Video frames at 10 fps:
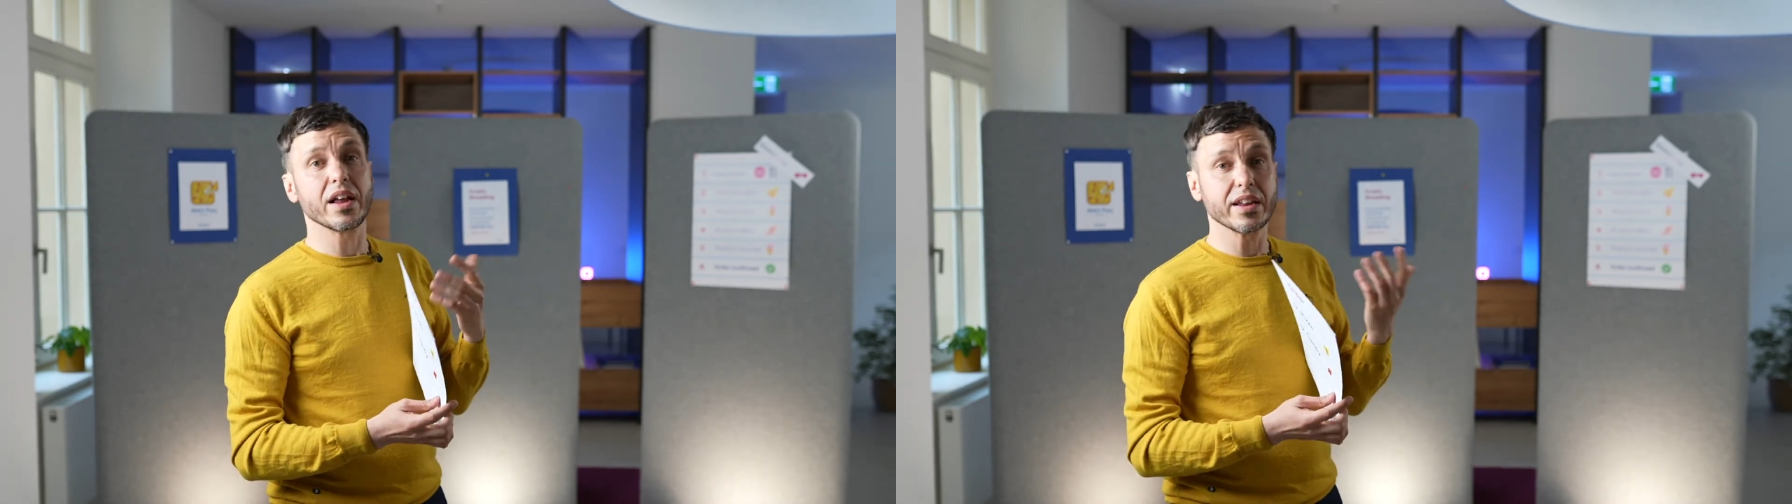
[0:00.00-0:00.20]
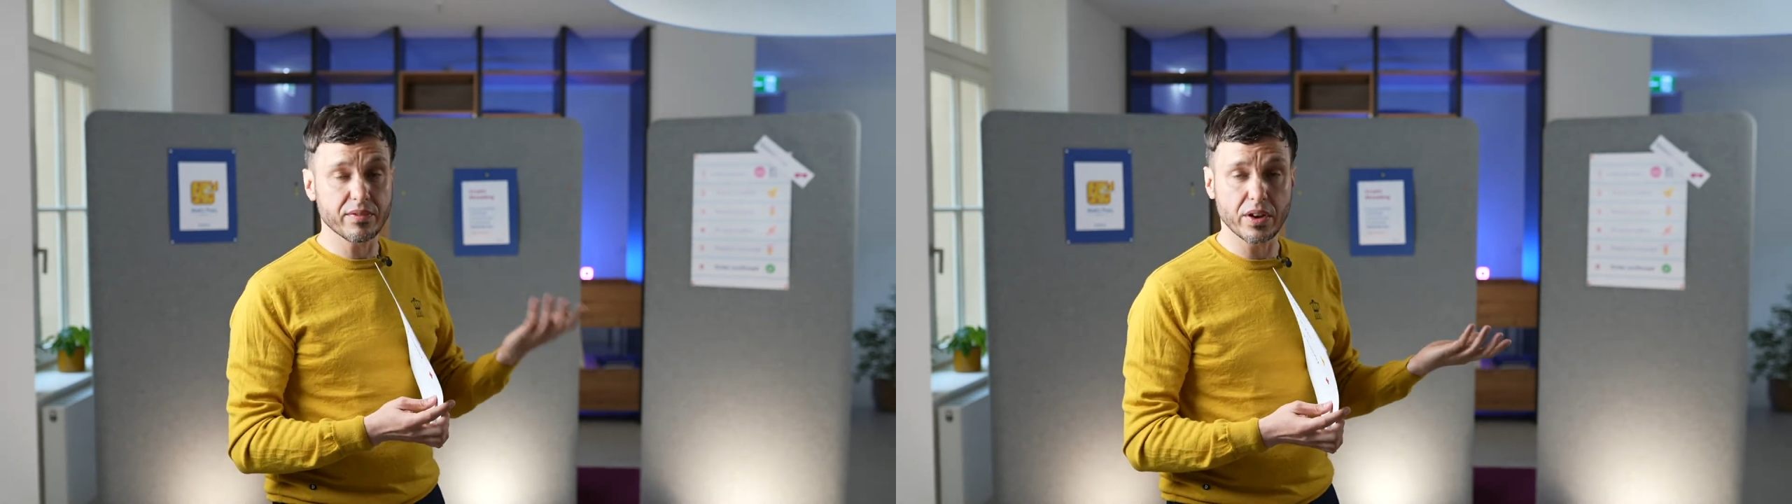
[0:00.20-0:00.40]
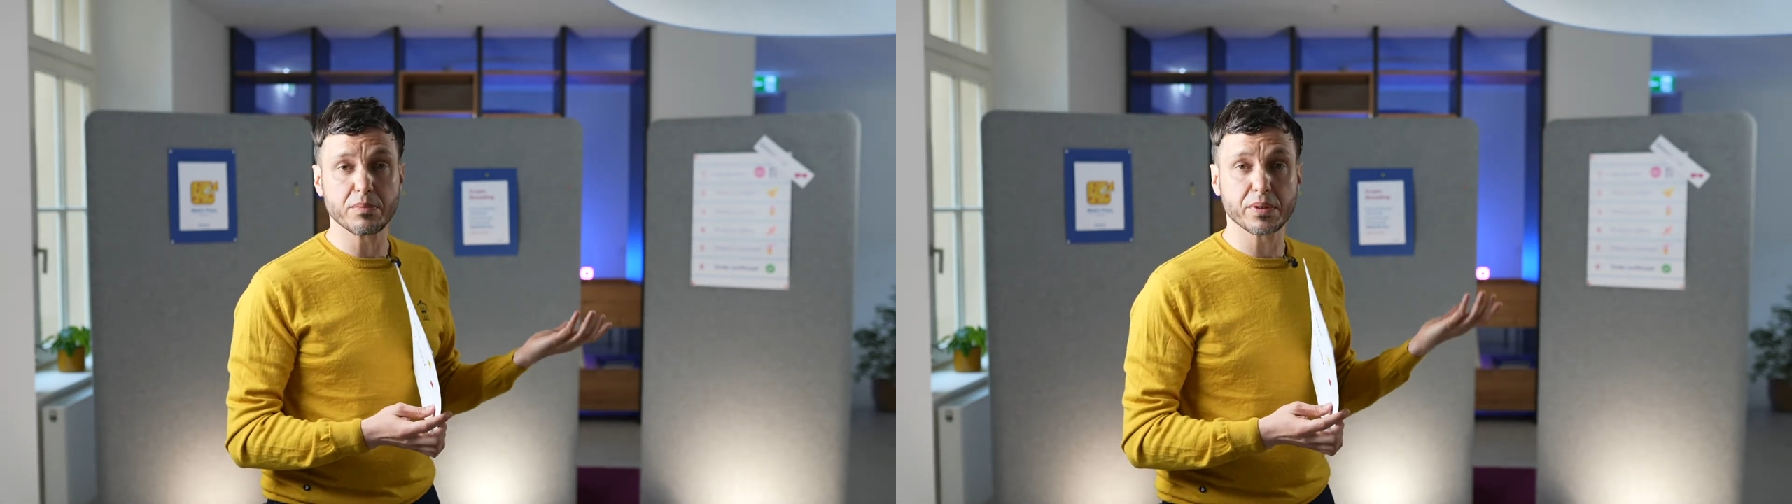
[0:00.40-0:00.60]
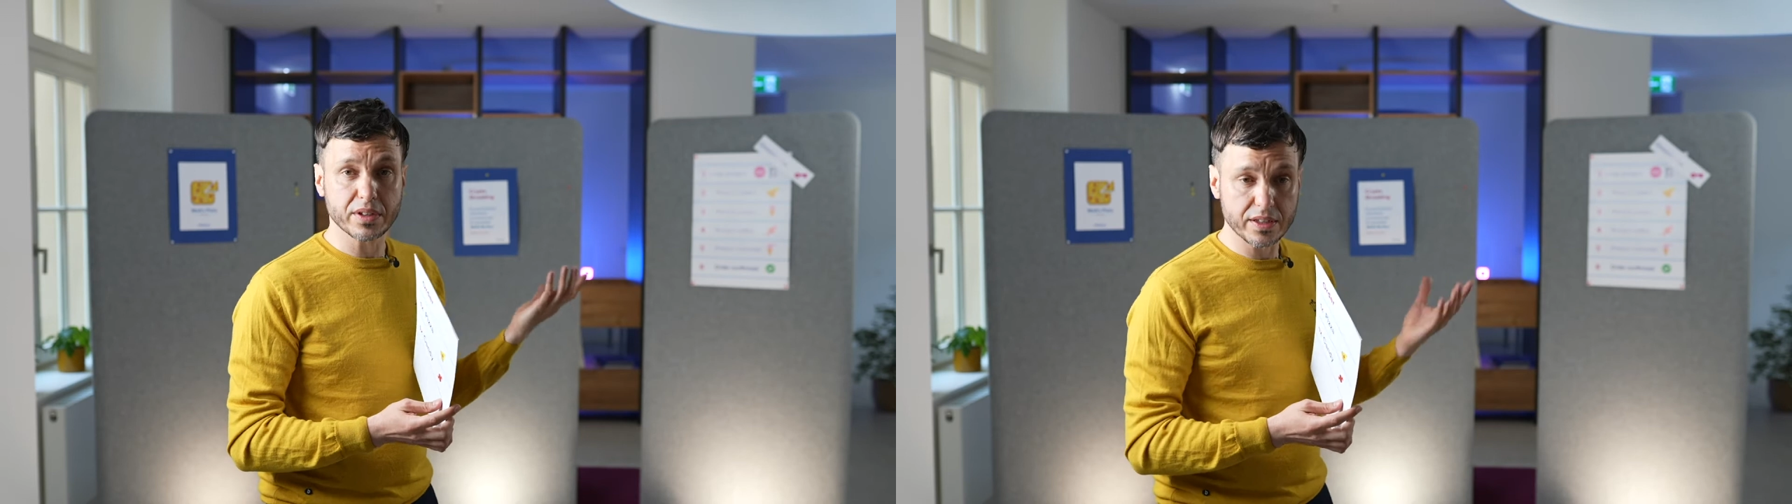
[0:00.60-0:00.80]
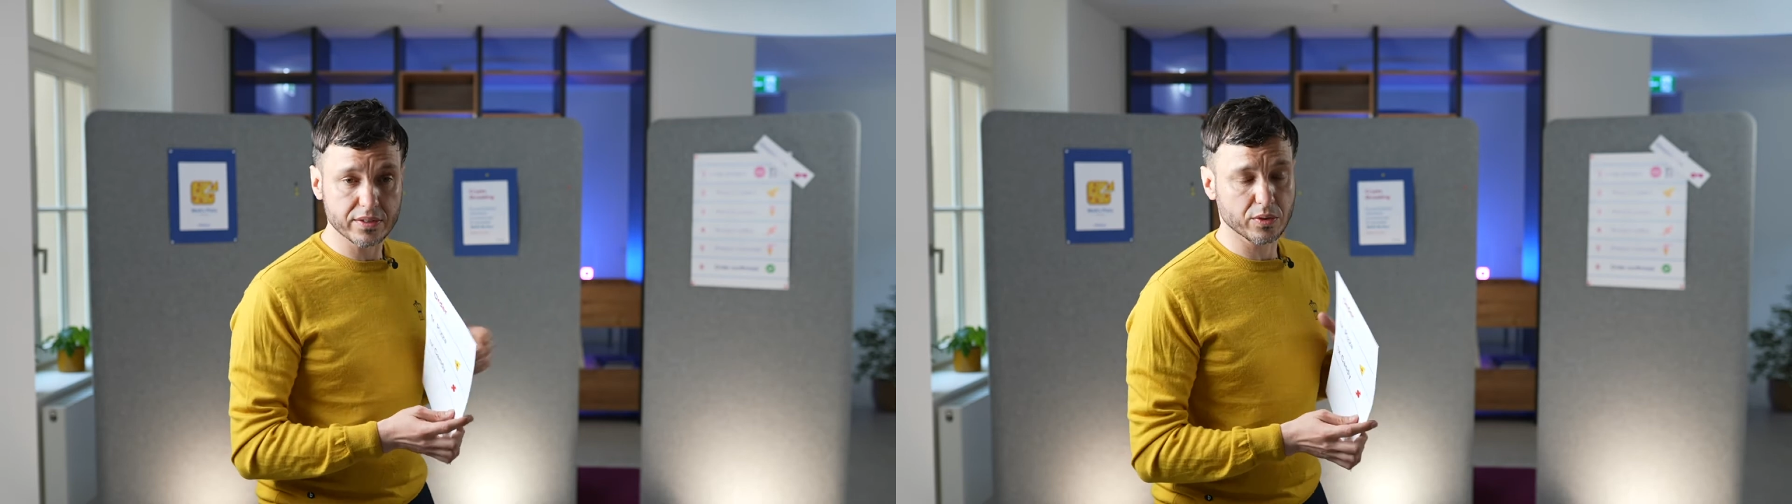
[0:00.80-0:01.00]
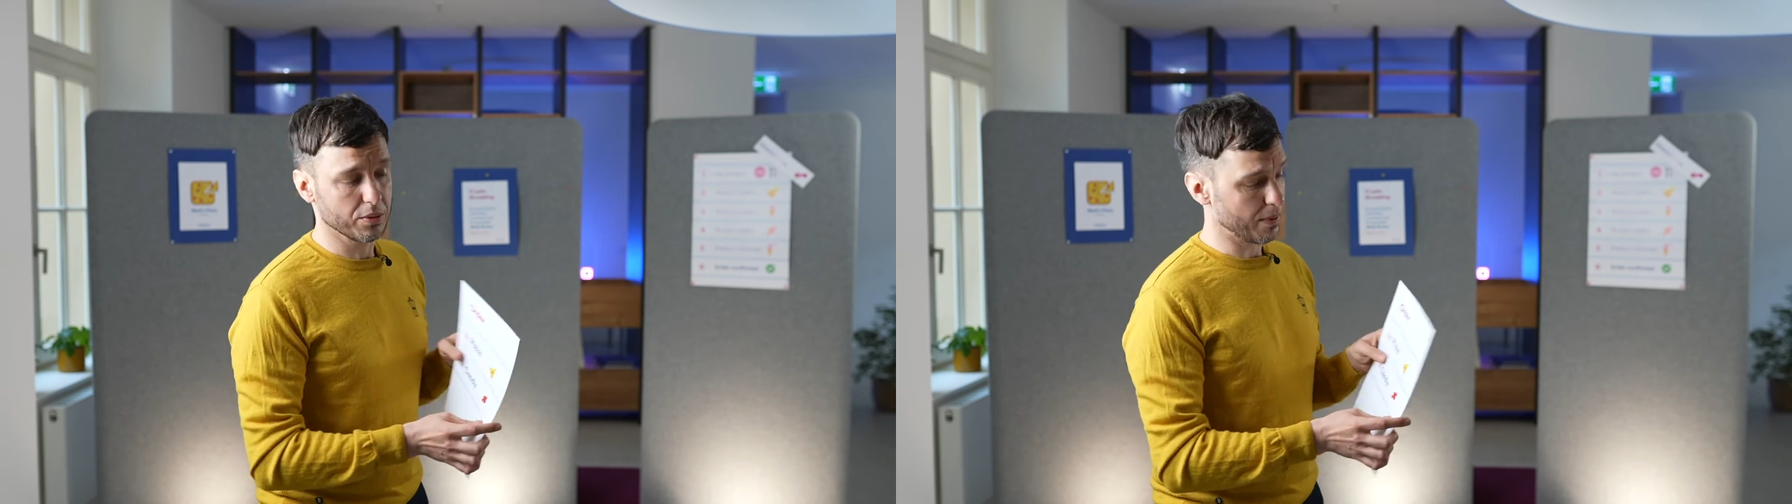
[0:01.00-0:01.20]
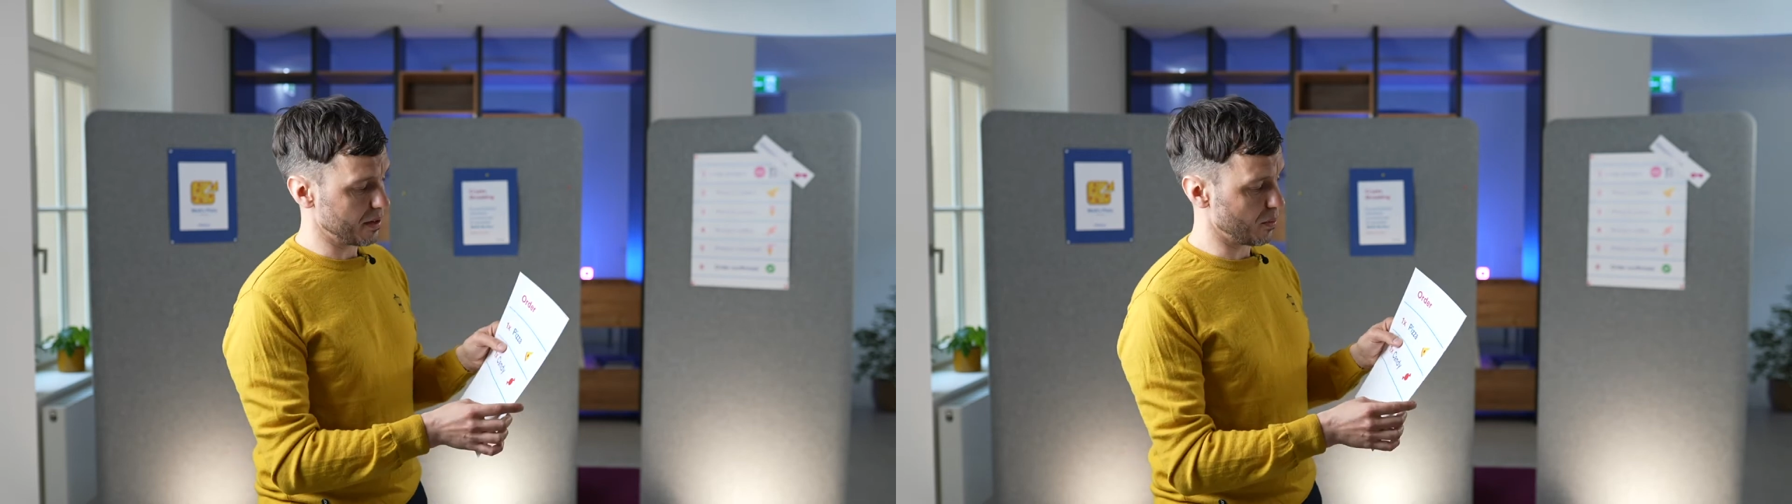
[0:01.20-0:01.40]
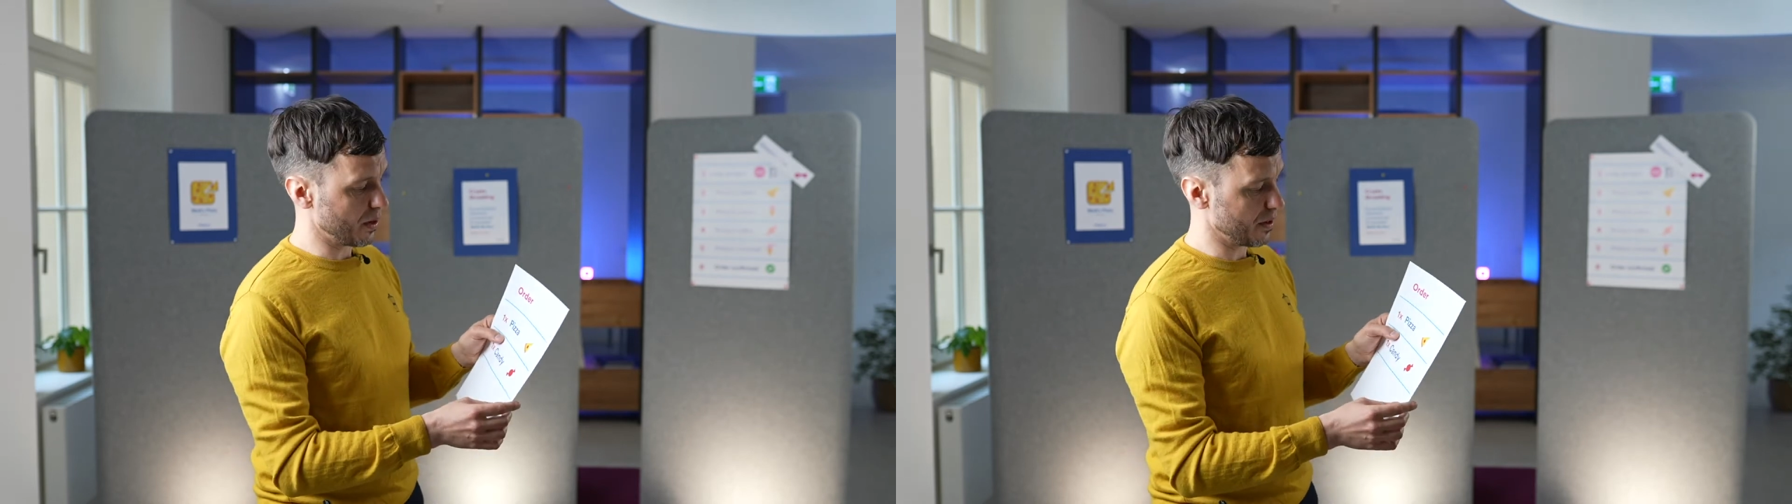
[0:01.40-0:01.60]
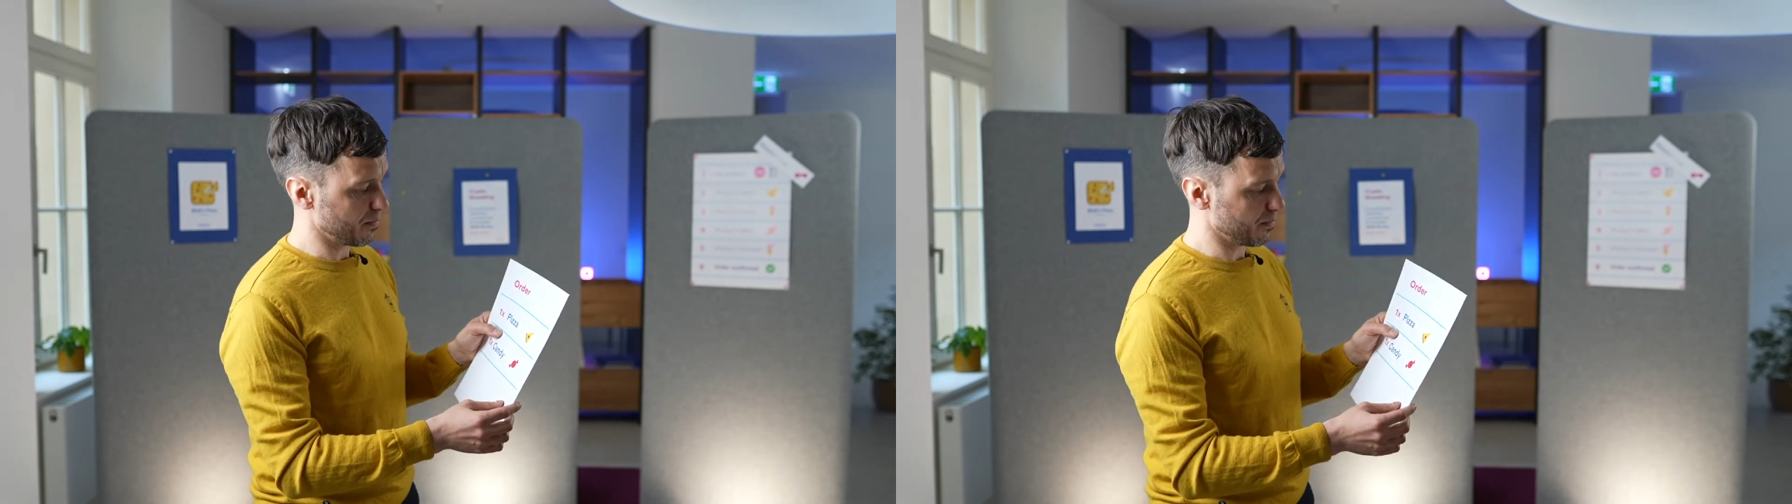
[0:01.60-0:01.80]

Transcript: available key store, by the way.